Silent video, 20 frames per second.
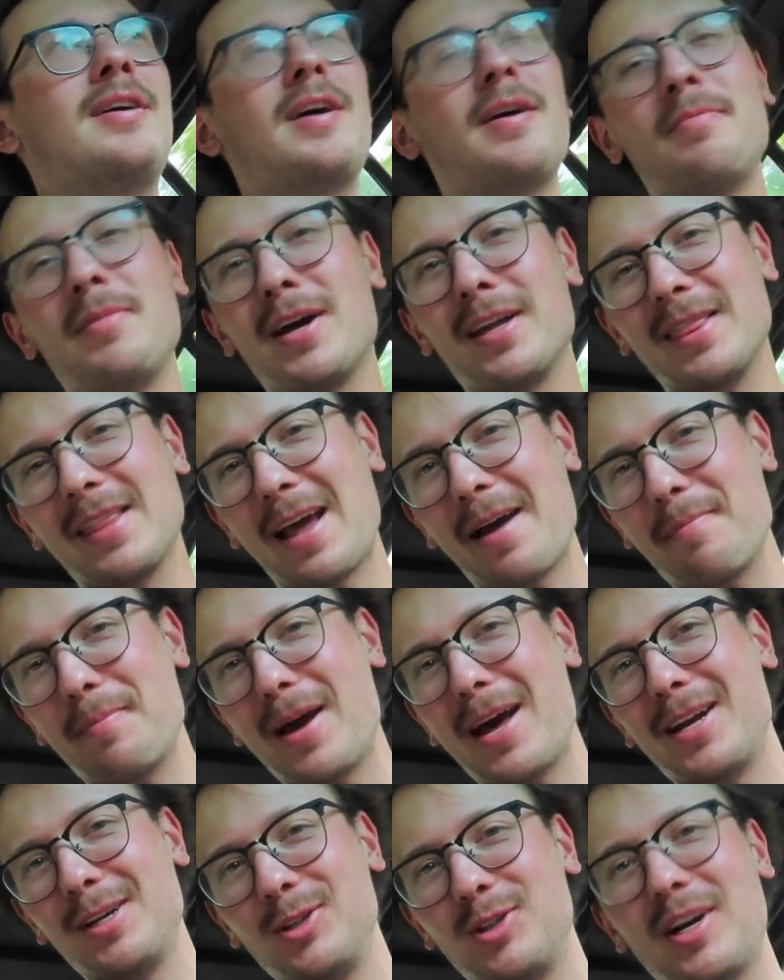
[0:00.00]
I'm not that
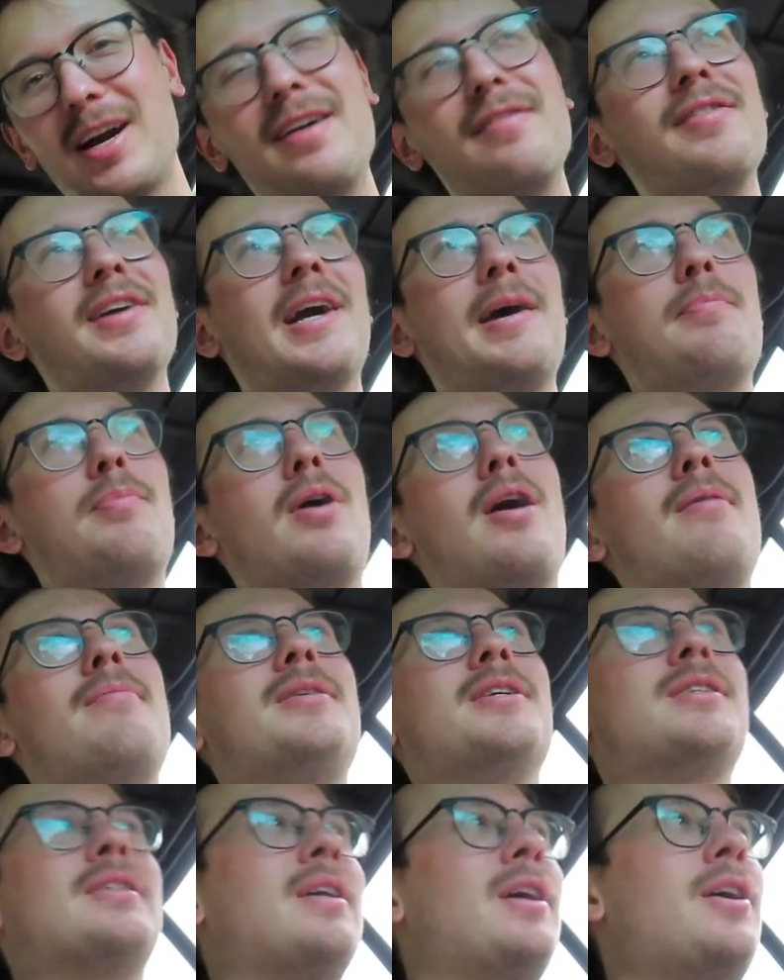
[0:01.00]
bad at driving, I
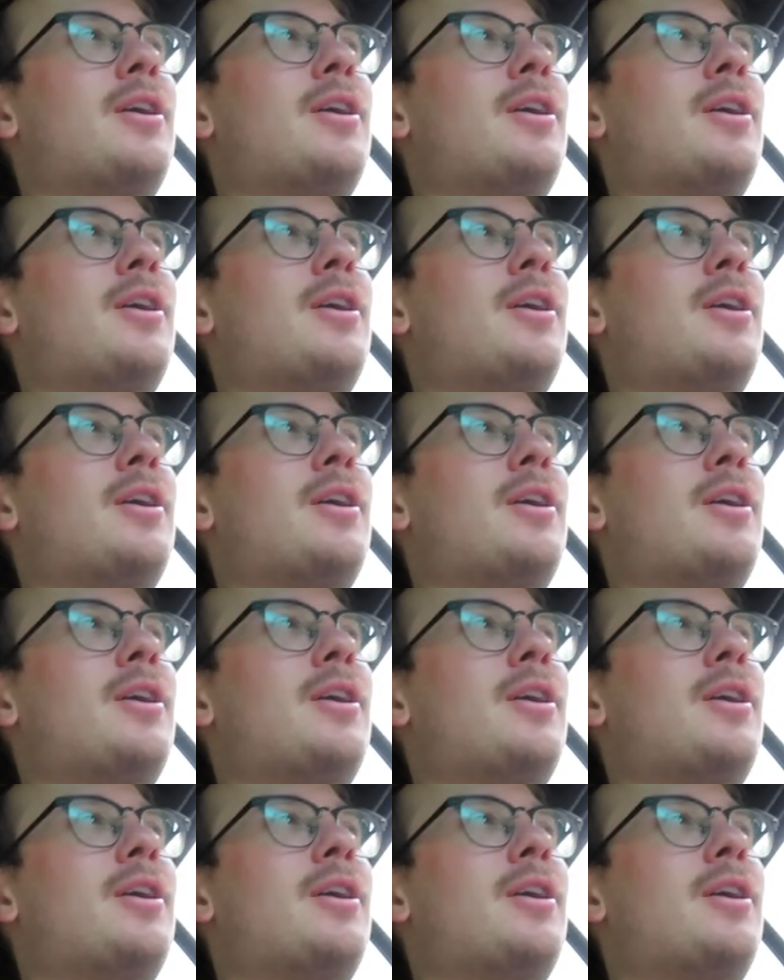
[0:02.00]
promise.